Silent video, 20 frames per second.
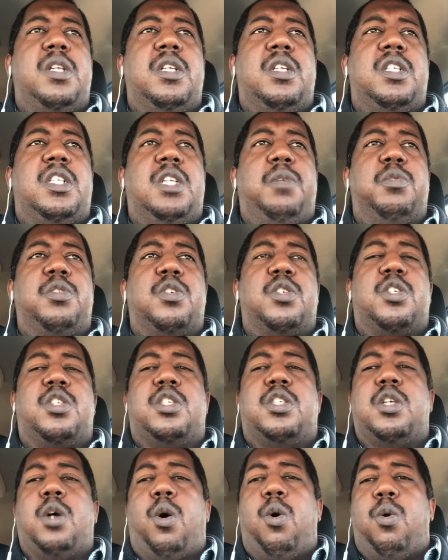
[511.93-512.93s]
dealing with your
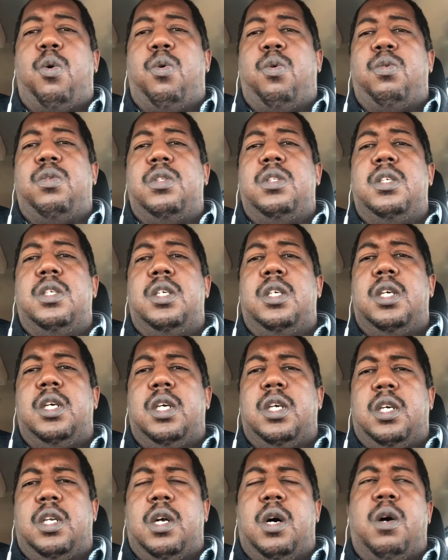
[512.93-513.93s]
soul.
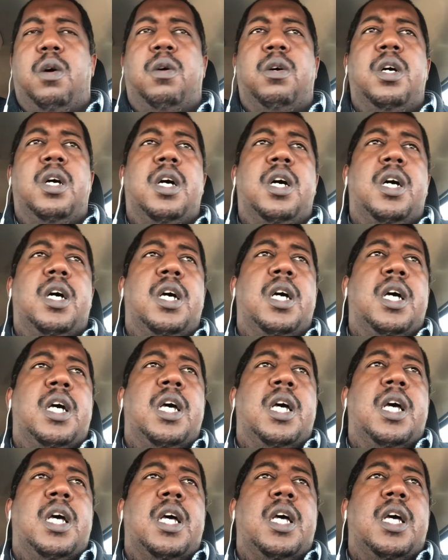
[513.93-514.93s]
You know,
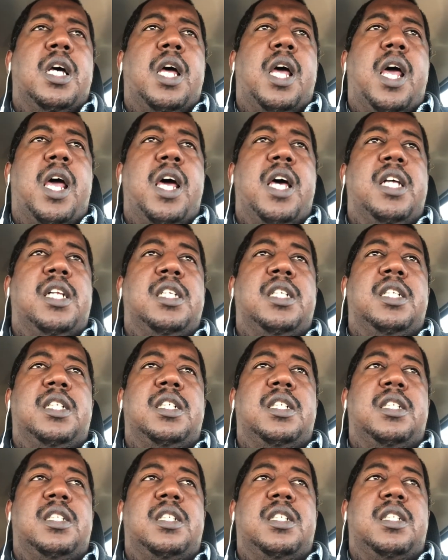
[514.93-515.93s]
and
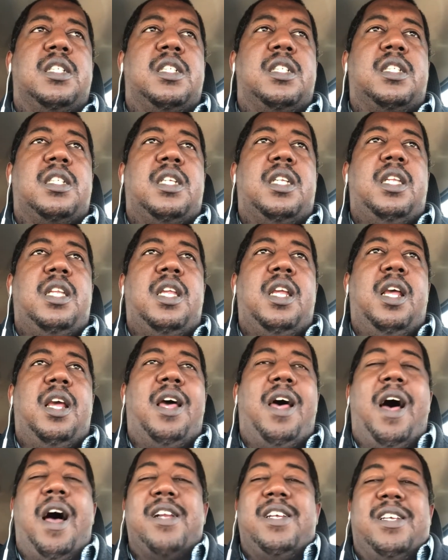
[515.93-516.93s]

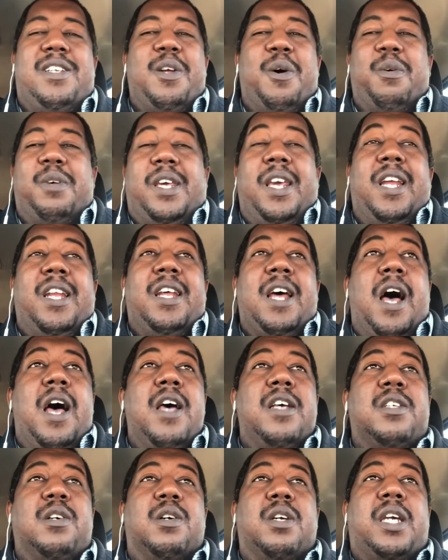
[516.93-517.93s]
I just don't get
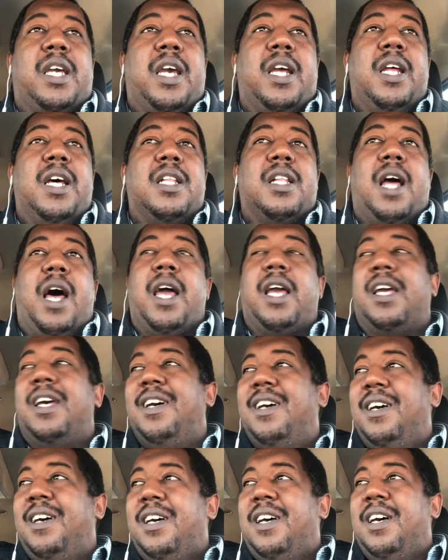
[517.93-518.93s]
it. Like,
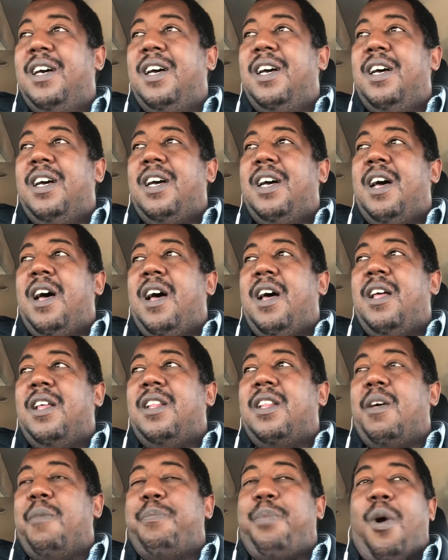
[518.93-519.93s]

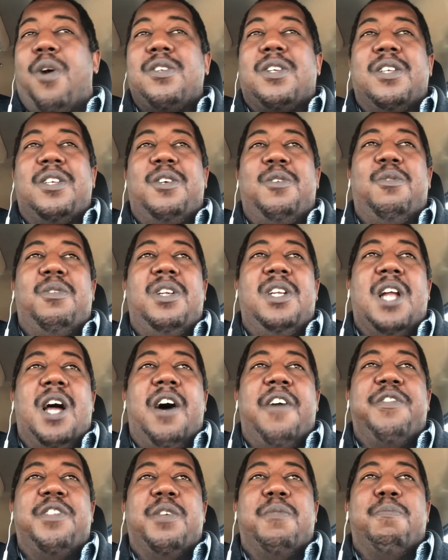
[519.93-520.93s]
the person you
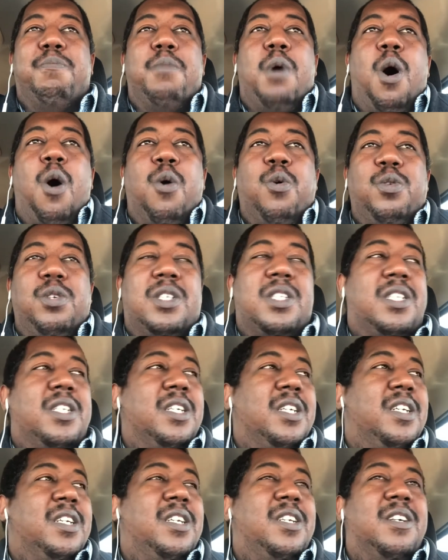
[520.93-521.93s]
love the most,
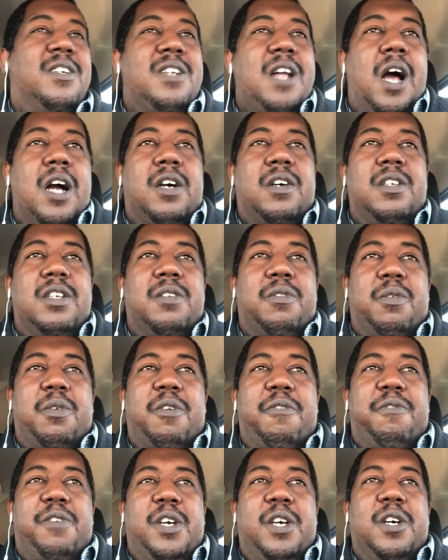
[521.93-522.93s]
you're not going to
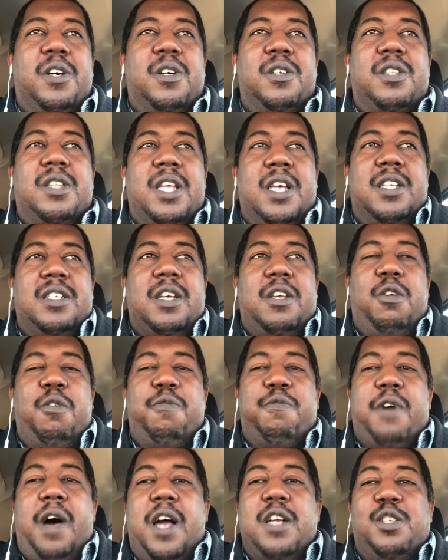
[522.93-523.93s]
reveal things that you
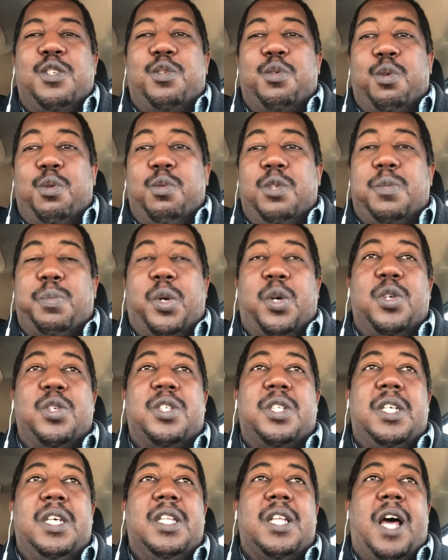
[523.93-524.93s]
find true
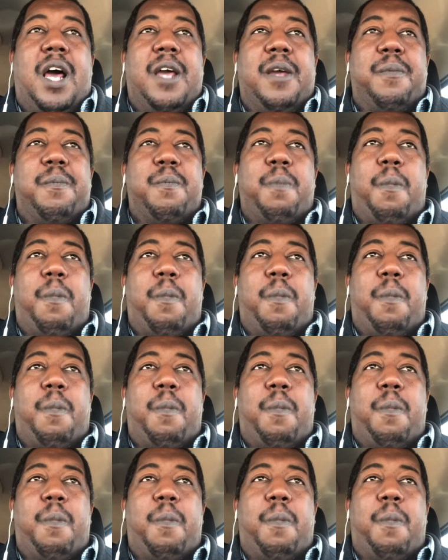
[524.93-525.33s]
spiritually. Like,